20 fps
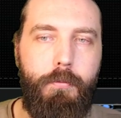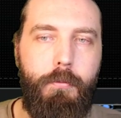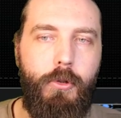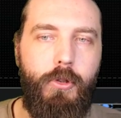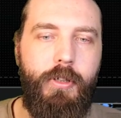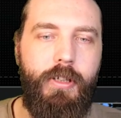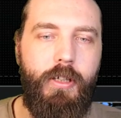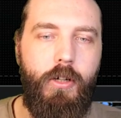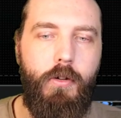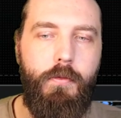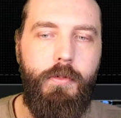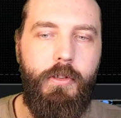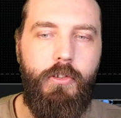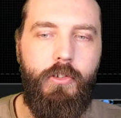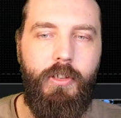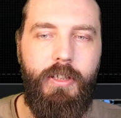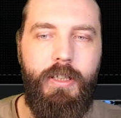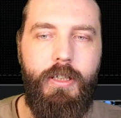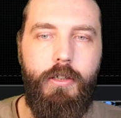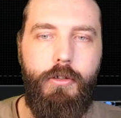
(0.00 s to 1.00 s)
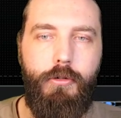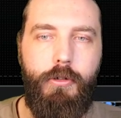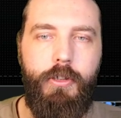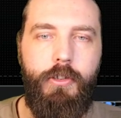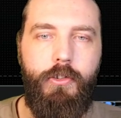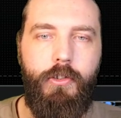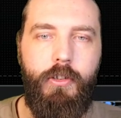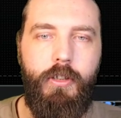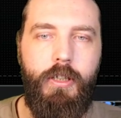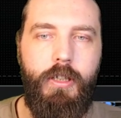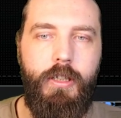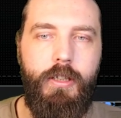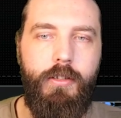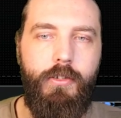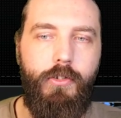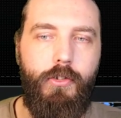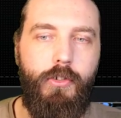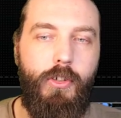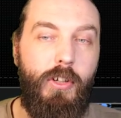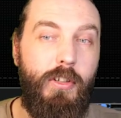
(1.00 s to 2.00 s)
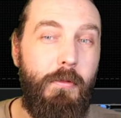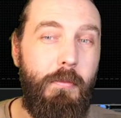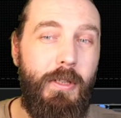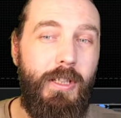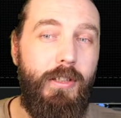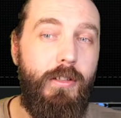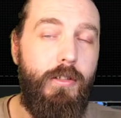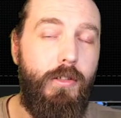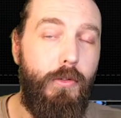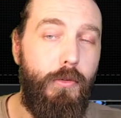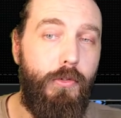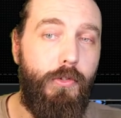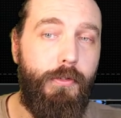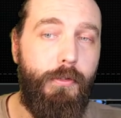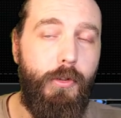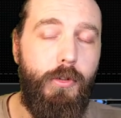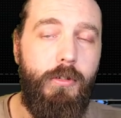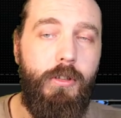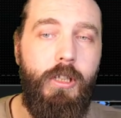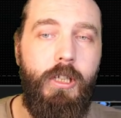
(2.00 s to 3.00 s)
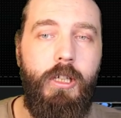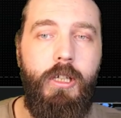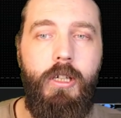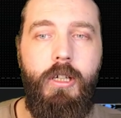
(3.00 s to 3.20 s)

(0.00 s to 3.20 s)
but obviously increasing it's going to be useful.